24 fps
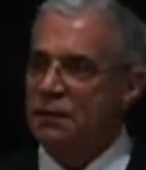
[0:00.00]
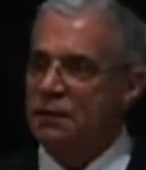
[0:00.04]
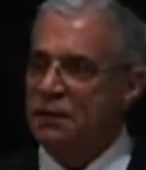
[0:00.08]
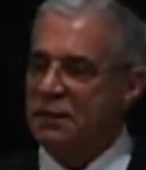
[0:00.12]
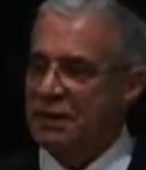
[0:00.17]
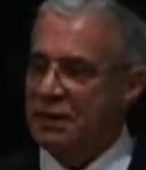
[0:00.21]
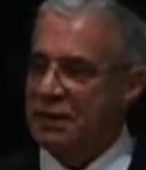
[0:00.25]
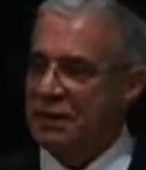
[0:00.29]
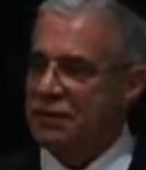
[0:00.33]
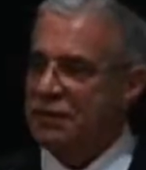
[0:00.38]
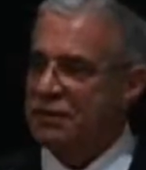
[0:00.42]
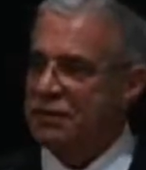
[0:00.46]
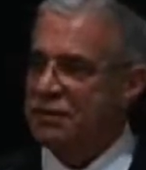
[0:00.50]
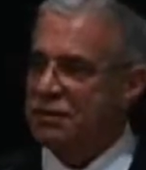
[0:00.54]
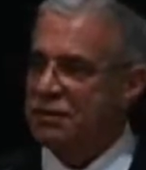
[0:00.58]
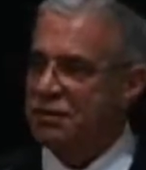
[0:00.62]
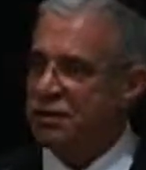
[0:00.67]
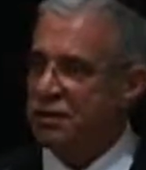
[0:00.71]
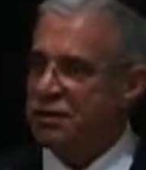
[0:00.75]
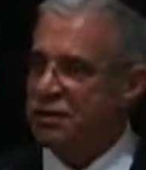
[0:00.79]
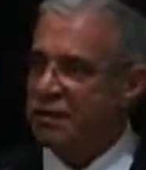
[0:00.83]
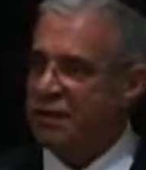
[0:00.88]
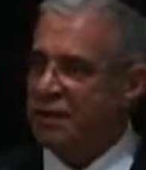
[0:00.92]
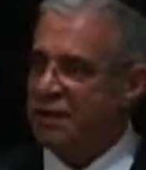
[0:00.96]
But ladies and
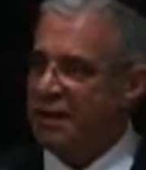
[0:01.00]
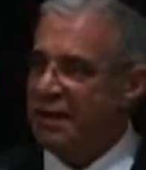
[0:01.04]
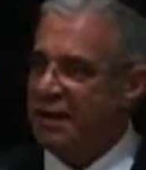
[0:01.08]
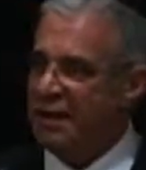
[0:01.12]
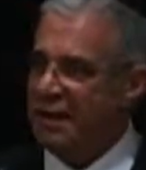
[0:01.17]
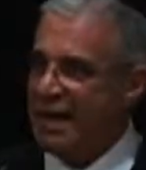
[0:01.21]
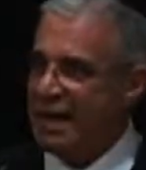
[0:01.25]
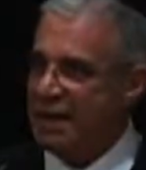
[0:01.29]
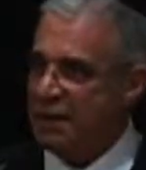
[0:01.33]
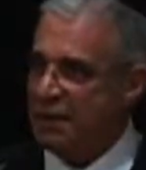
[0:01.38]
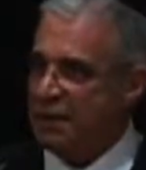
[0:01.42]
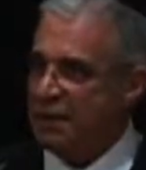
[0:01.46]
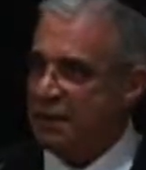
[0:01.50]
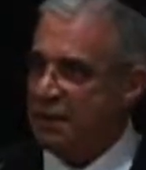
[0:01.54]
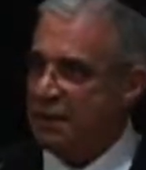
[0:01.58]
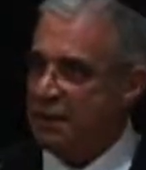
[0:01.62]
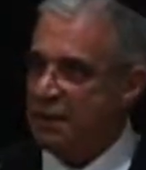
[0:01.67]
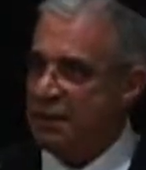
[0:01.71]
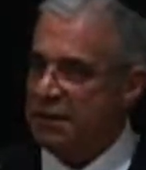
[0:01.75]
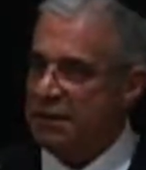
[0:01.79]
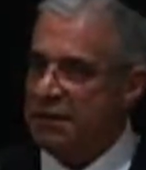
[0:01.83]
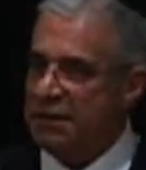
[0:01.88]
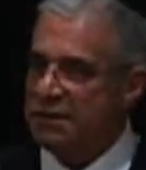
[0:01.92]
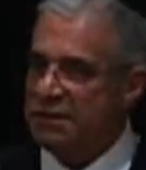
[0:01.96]
gentlemen, that
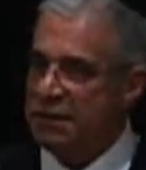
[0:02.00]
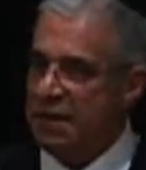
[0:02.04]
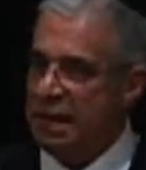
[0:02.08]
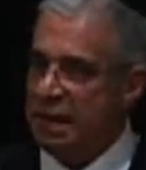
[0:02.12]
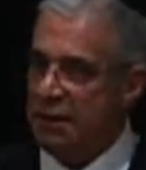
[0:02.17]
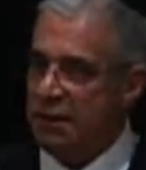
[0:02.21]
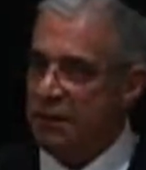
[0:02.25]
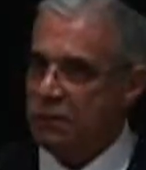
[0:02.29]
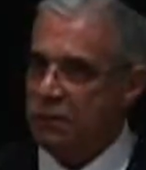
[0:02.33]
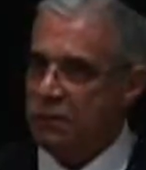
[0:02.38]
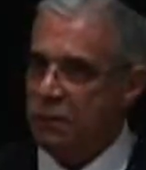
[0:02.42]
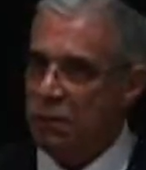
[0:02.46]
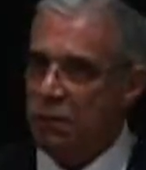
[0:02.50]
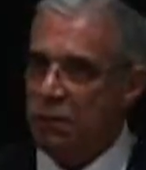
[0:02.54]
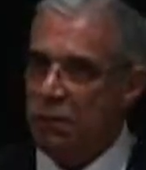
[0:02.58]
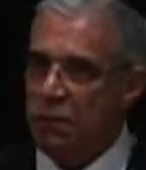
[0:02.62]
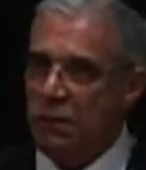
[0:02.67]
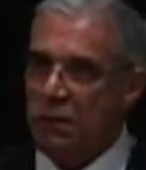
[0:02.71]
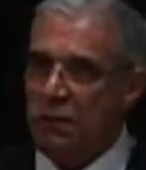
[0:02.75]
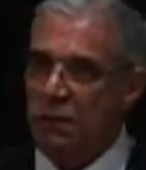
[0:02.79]
bill is now law.